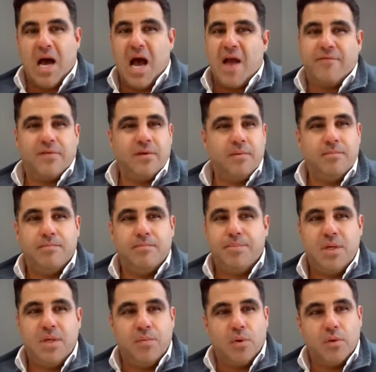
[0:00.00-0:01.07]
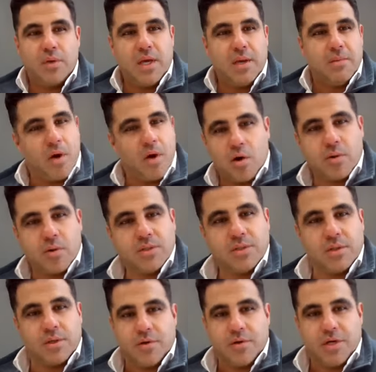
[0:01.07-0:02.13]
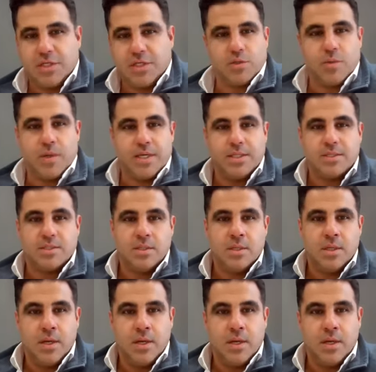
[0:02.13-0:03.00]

I've seen people get borrowers in the craziest ways.